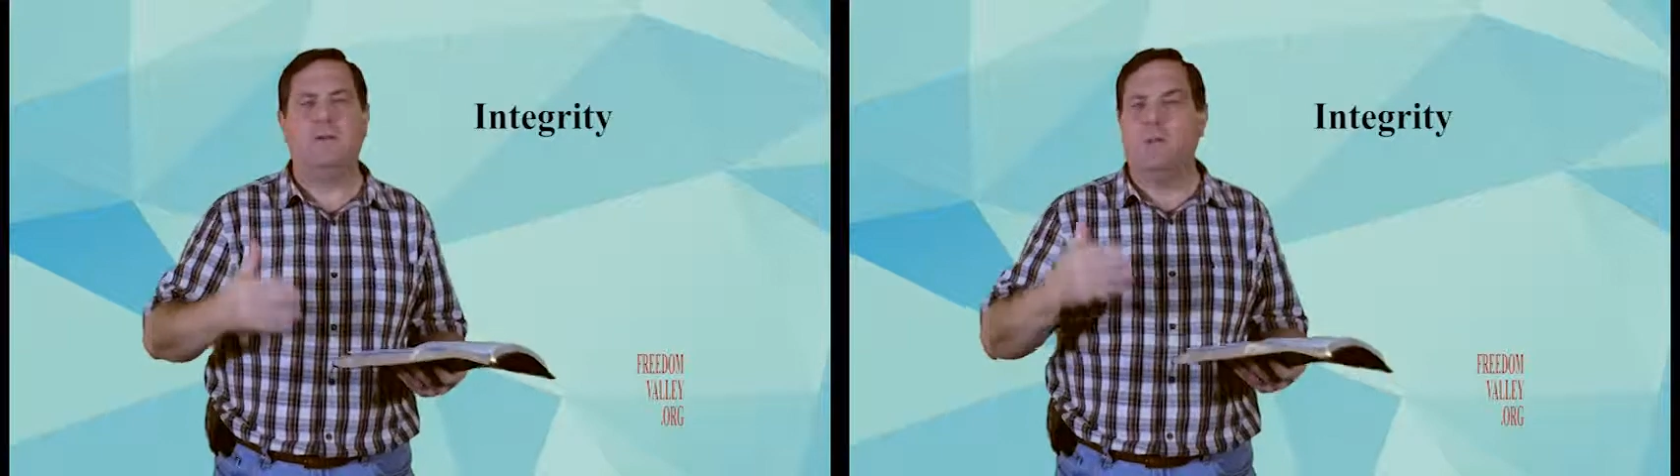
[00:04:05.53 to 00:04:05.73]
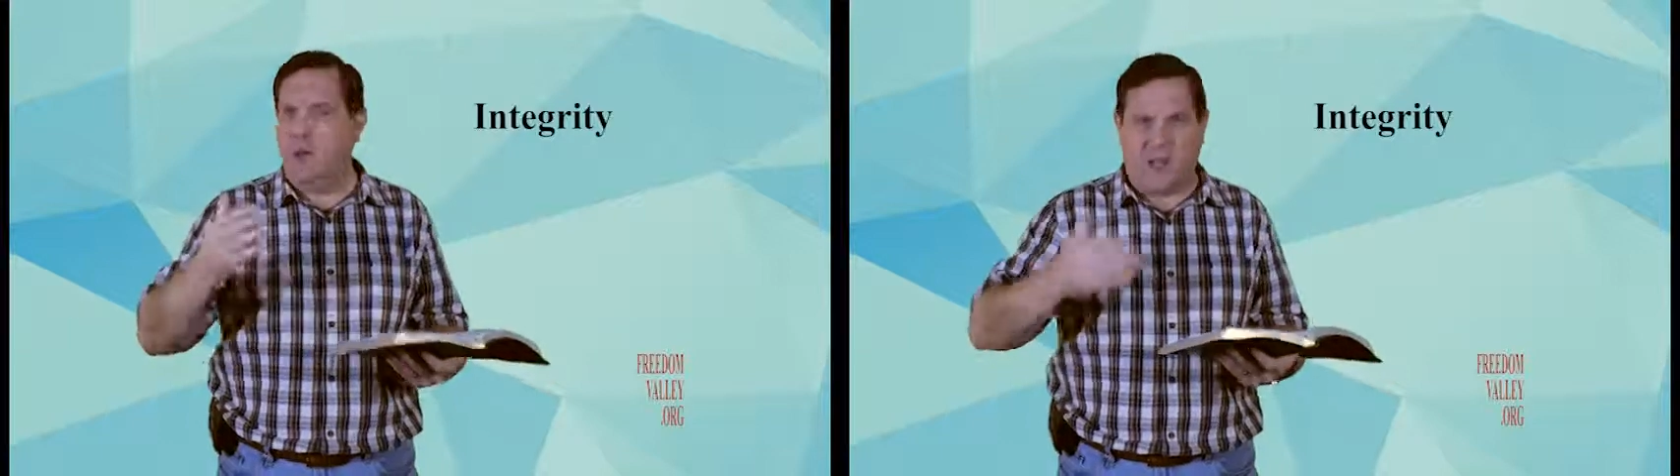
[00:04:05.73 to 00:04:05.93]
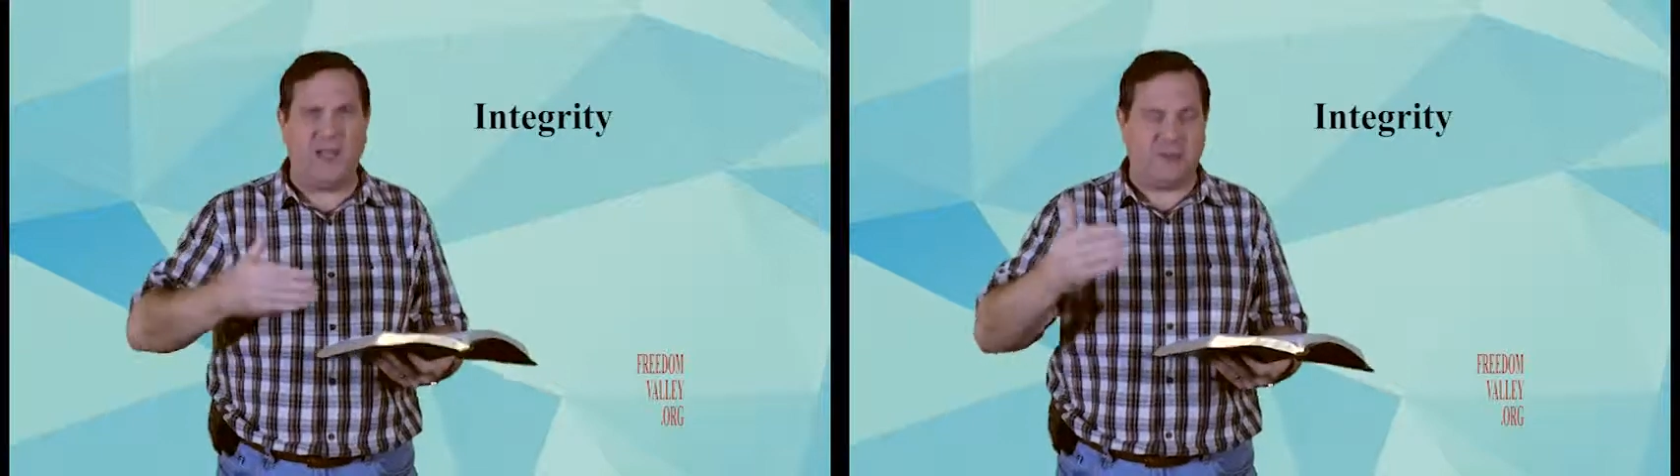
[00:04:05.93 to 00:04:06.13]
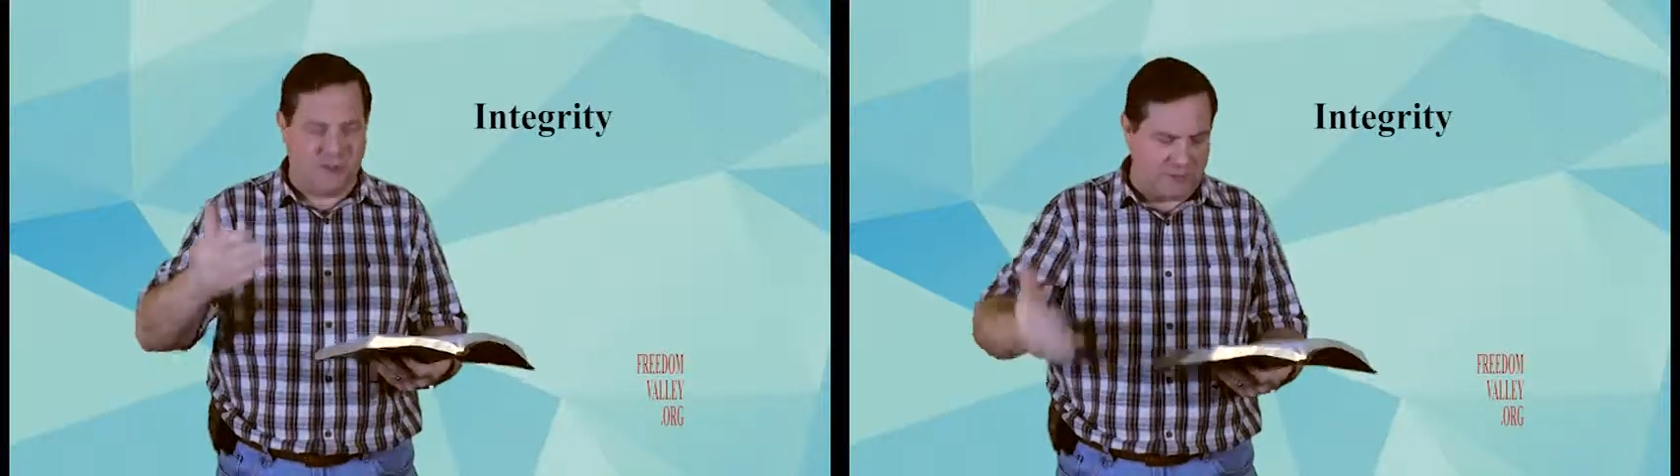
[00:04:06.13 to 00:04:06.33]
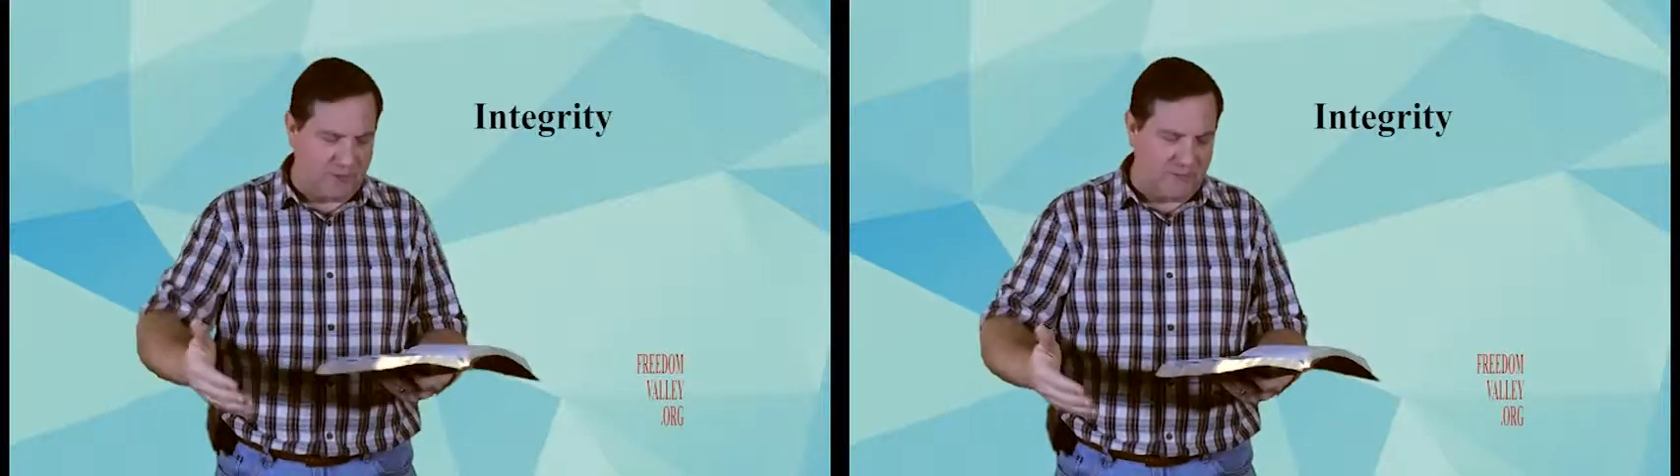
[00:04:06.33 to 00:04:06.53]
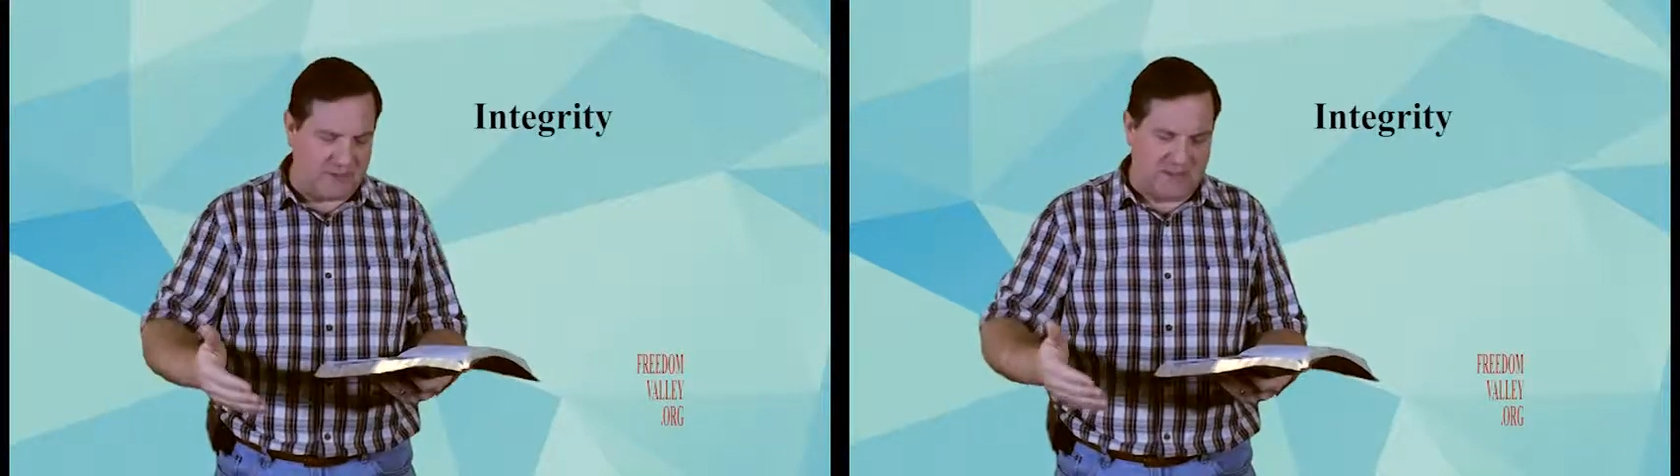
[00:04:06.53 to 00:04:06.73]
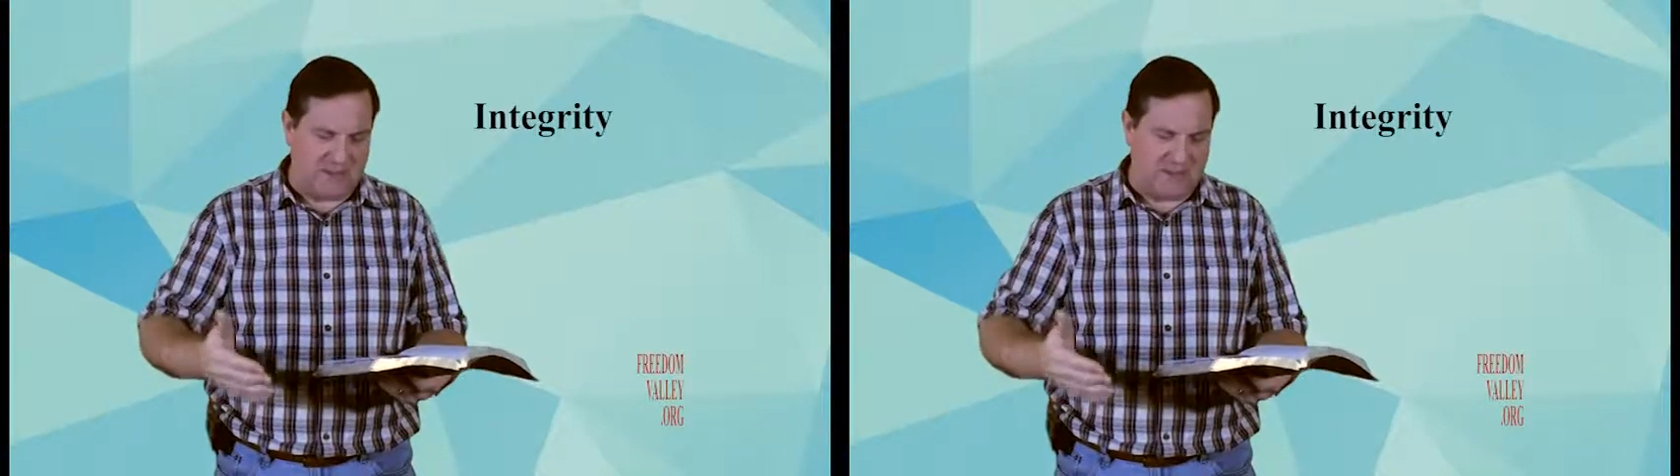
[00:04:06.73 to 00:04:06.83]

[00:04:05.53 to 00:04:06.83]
No, I should serve. It's a